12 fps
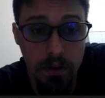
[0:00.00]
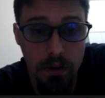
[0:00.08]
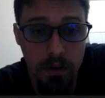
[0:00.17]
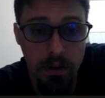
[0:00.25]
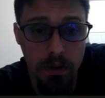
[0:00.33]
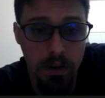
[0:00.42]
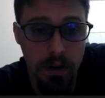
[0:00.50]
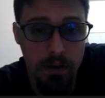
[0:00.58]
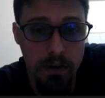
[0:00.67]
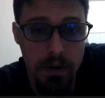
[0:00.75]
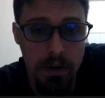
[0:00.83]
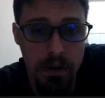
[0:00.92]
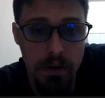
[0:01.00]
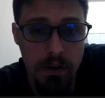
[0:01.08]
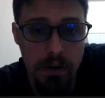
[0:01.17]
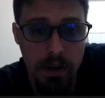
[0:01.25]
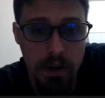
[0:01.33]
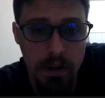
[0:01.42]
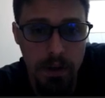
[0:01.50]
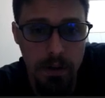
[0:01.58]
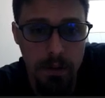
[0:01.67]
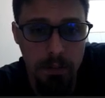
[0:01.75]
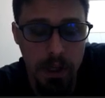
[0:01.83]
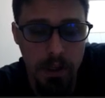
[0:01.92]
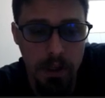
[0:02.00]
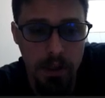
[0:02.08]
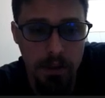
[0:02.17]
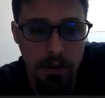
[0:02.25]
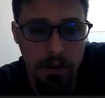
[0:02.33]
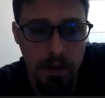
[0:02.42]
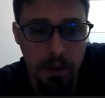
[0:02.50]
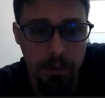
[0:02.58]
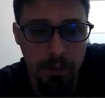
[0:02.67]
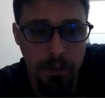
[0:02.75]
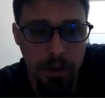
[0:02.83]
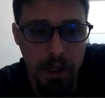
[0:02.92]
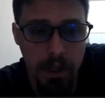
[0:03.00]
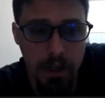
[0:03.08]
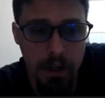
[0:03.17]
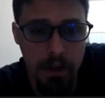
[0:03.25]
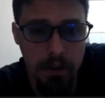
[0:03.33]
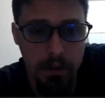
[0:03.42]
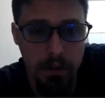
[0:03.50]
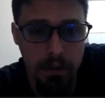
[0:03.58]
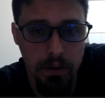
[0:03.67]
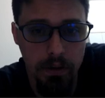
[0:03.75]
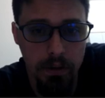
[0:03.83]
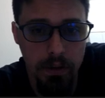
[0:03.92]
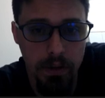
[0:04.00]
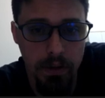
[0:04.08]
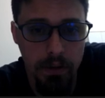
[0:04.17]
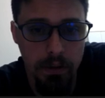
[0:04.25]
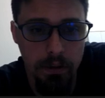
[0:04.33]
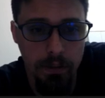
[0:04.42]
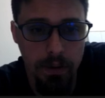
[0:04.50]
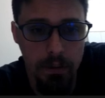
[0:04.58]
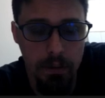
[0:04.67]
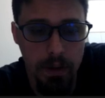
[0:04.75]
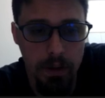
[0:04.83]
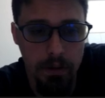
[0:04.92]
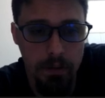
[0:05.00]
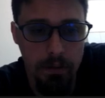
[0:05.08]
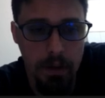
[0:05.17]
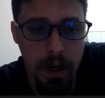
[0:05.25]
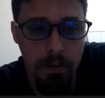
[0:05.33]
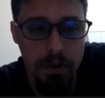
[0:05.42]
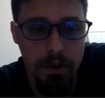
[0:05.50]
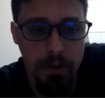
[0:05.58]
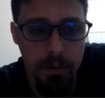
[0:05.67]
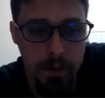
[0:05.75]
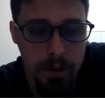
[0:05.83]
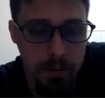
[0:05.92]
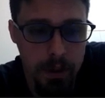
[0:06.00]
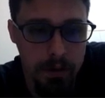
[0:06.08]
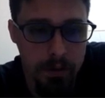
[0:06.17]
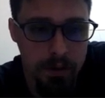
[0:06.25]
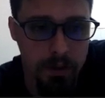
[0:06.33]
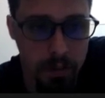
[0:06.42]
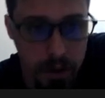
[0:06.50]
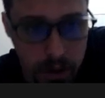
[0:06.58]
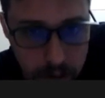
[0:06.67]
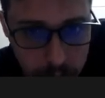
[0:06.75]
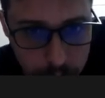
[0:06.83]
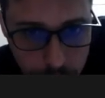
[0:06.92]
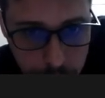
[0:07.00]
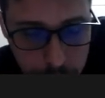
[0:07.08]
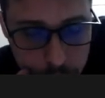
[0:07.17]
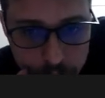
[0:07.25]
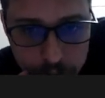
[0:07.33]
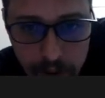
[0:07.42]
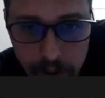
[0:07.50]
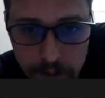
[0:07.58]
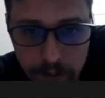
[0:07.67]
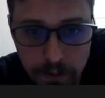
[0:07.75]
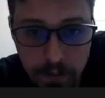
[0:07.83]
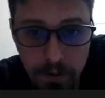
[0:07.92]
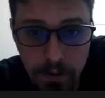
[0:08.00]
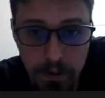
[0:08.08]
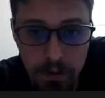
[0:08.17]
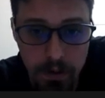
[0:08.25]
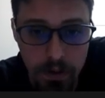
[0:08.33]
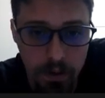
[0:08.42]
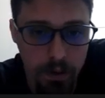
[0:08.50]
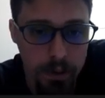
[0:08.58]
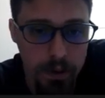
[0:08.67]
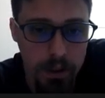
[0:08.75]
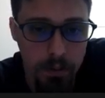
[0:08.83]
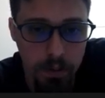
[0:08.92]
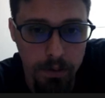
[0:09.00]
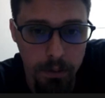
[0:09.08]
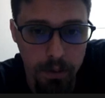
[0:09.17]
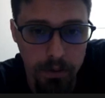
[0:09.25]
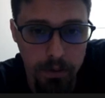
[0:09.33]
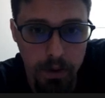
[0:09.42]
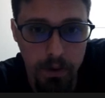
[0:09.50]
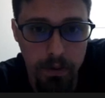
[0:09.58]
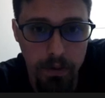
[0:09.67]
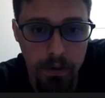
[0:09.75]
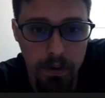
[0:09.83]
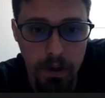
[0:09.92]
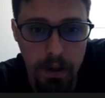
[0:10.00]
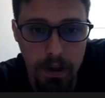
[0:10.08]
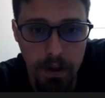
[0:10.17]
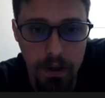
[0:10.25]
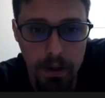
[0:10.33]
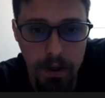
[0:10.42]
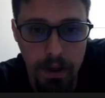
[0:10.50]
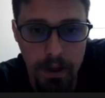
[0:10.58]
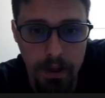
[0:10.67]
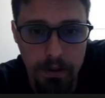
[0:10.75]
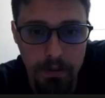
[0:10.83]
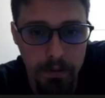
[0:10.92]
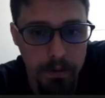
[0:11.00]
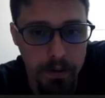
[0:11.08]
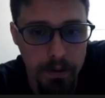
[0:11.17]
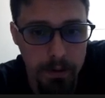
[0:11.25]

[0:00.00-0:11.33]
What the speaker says: Alright, so this is mainline stuff, and it, from an amateur perspective, should be good for both sides, or playable for both sides. And I